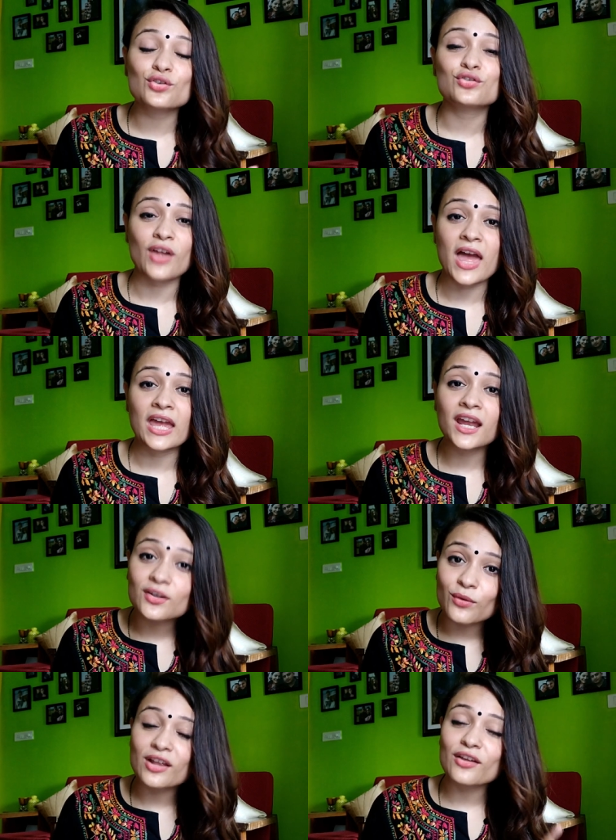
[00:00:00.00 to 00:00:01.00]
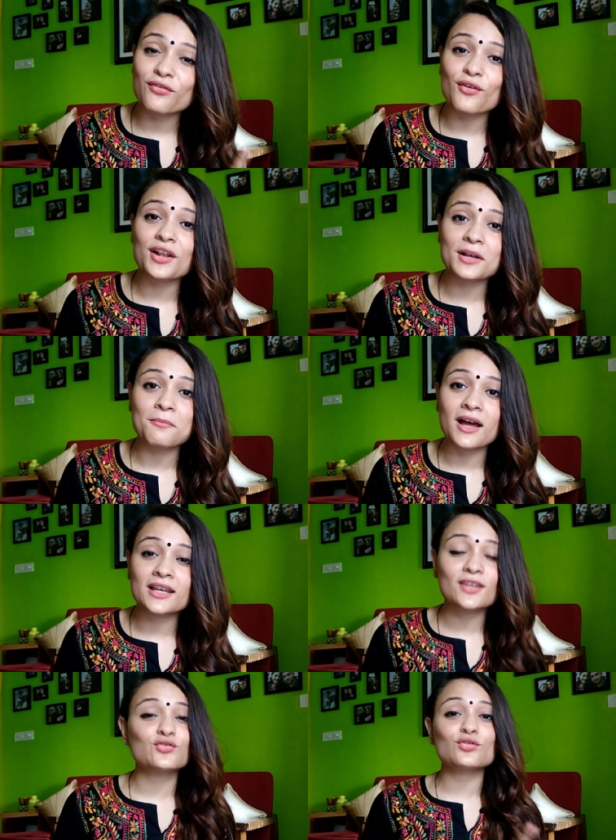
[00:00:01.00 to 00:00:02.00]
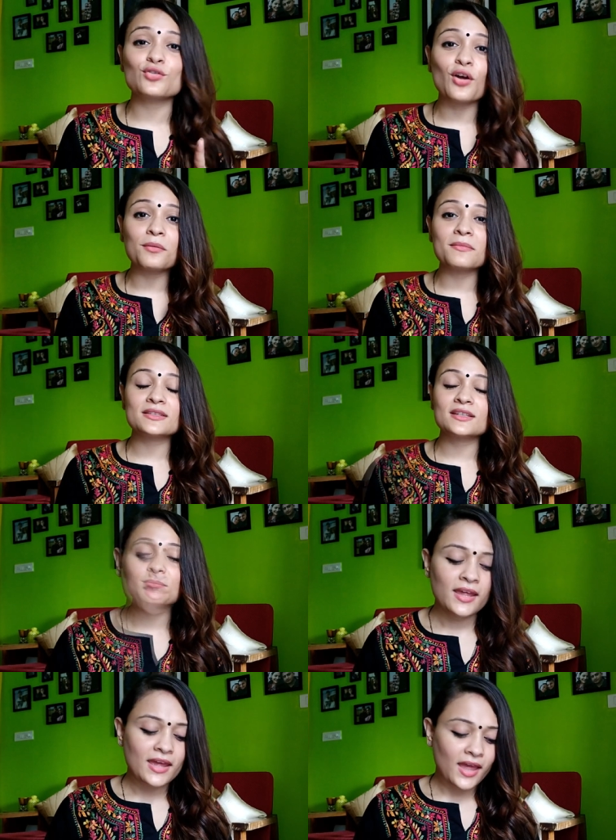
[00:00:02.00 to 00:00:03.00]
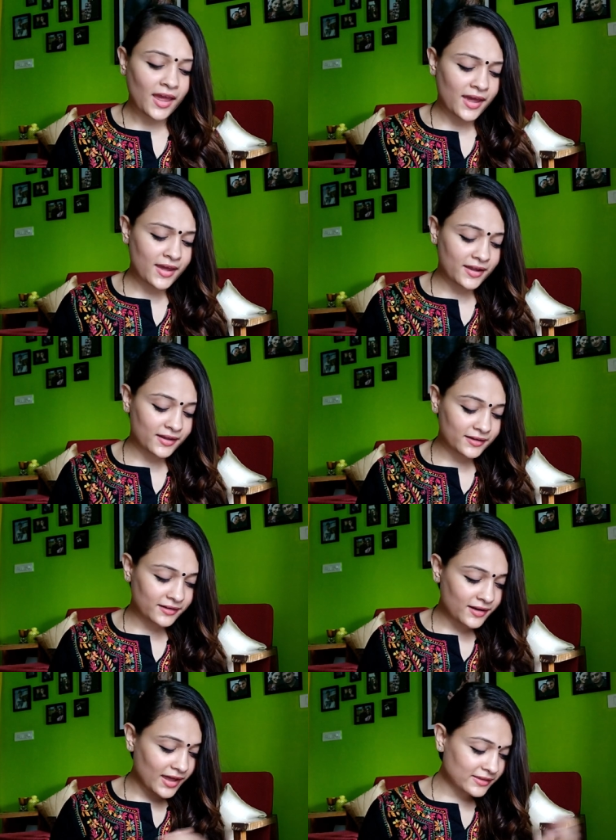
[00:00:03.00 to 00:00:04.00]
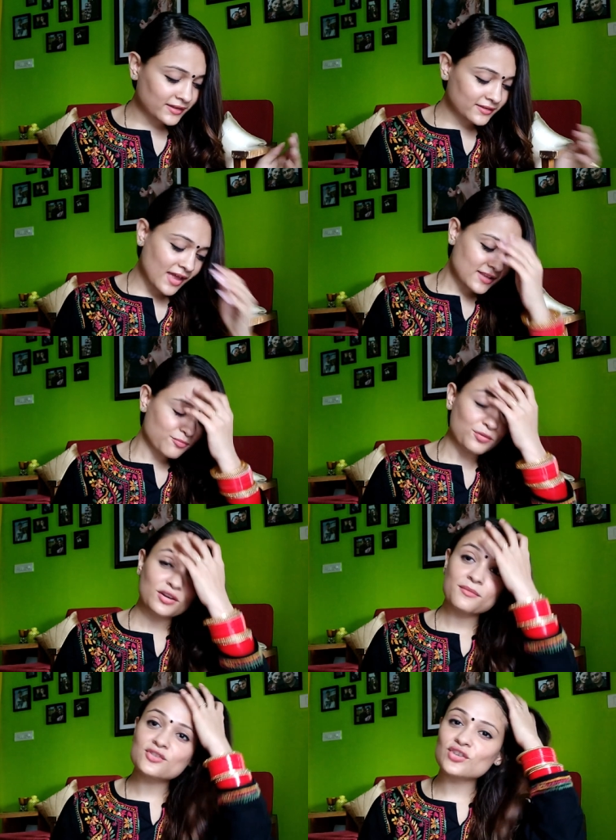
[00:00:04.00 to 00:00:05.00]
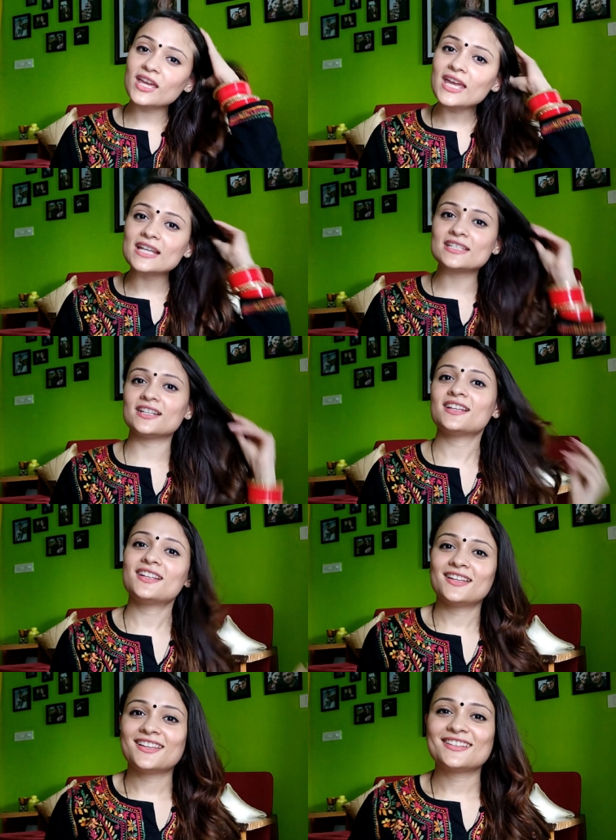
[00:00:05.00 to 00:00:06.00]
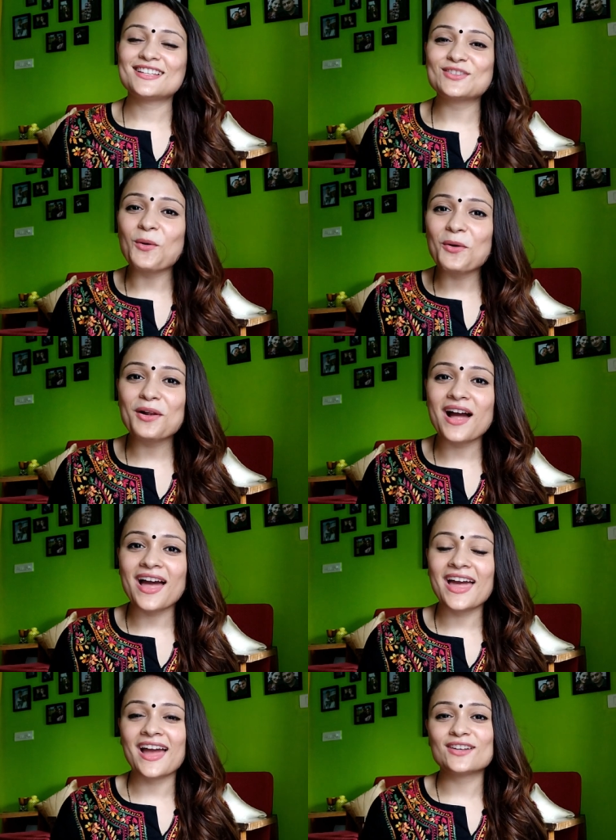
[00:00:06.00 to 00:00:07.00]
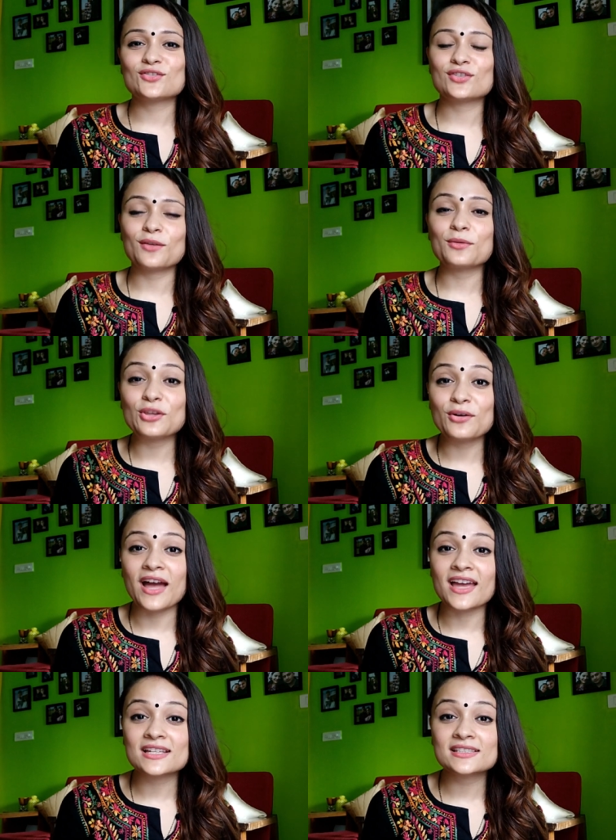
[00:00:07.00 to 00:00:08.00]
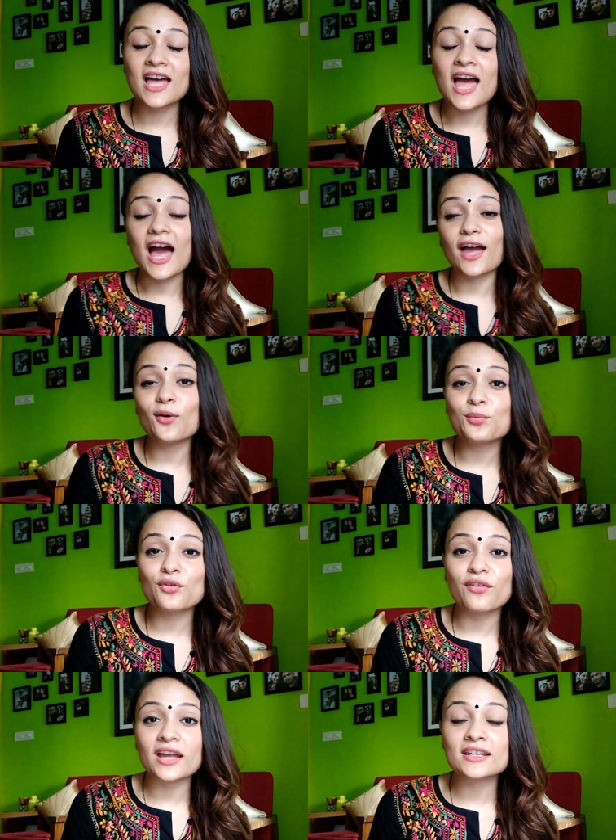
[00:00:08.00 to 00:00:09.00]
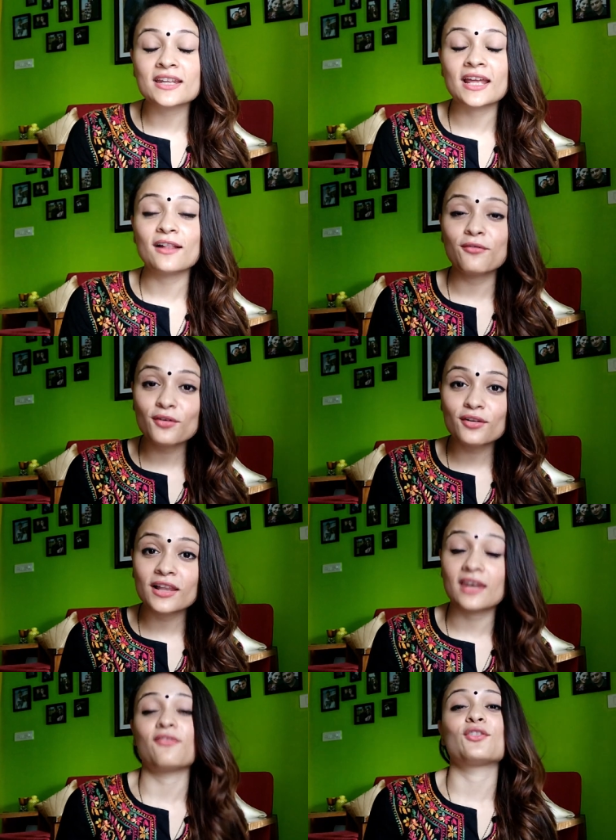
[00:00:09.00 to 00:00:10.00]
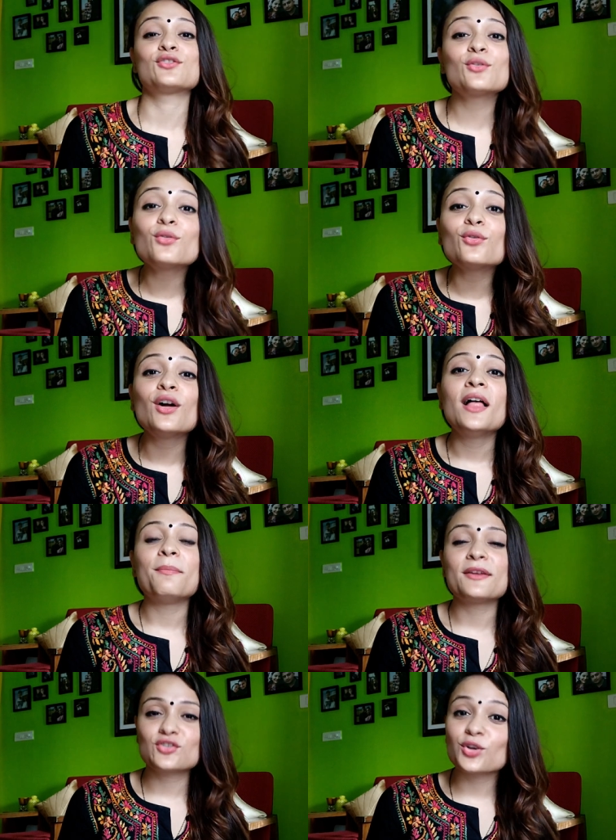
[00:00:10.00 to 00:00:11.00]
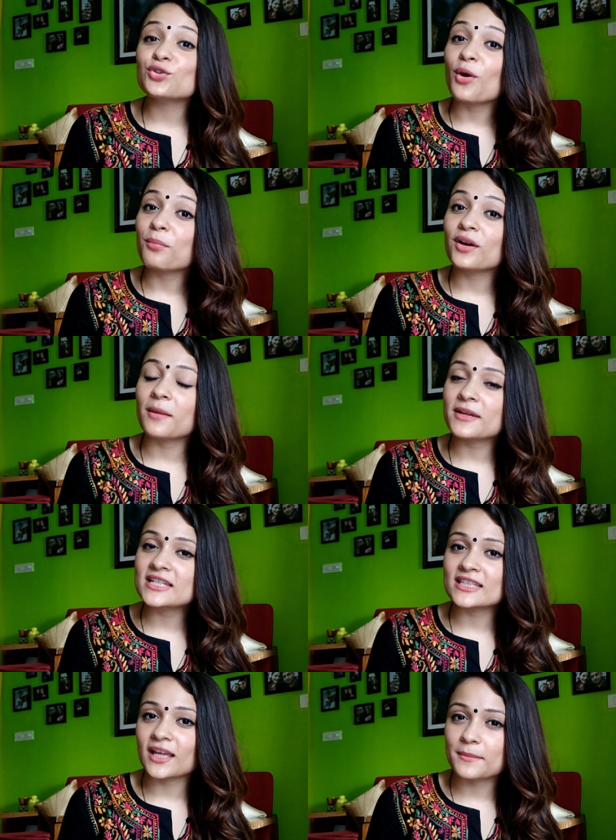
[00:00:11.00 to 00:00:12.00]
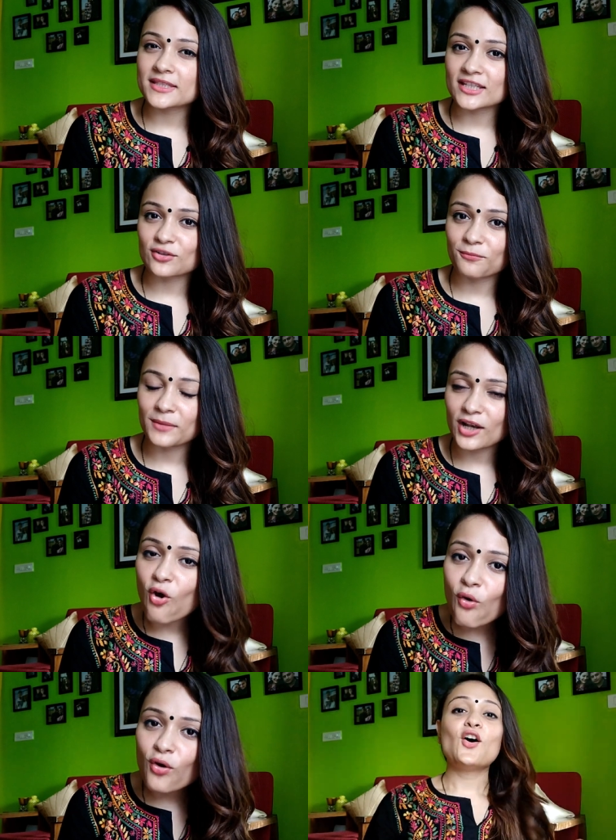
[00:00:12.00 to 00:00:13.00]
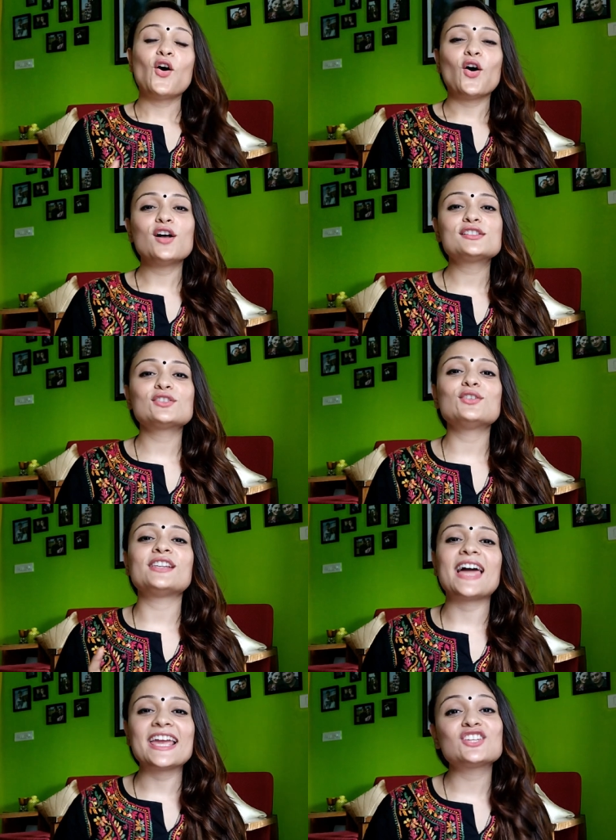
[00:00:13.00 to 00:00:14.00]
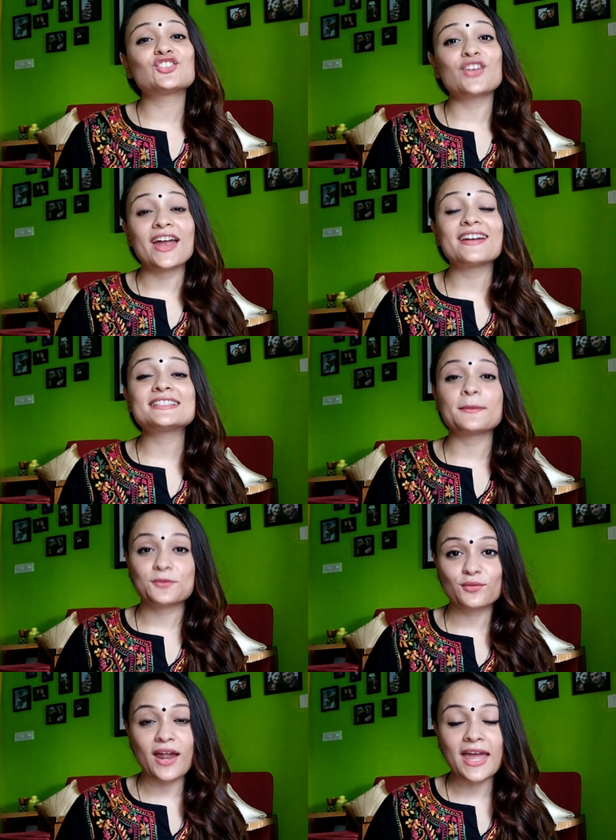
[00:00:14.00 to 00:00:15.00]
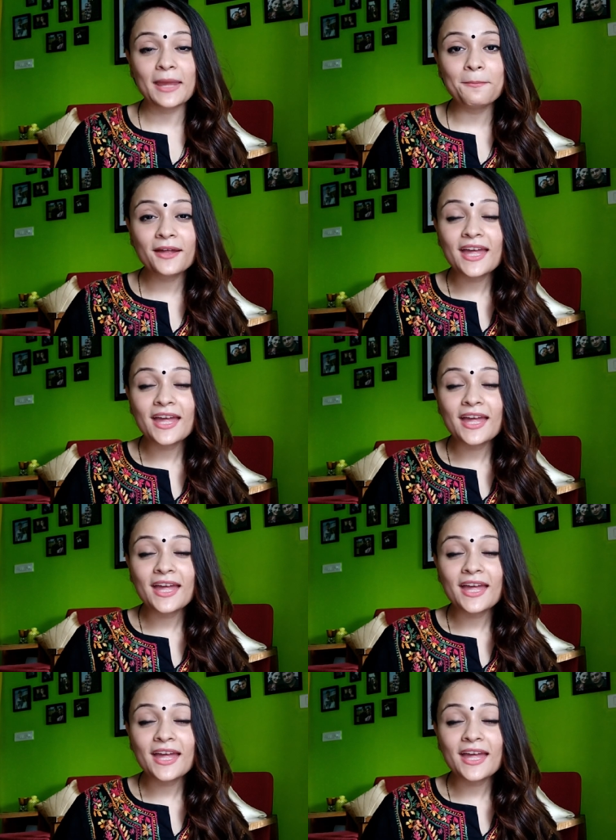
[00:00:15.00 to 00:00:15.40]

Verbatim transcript: try it if you are in Bali. You should not miss it. And I think that's pretty much it. That's all I had to share with you guys. I hope you find it helpful, and if you do, make sure you drop a comment in the comment section below. Also like, share and subscribe,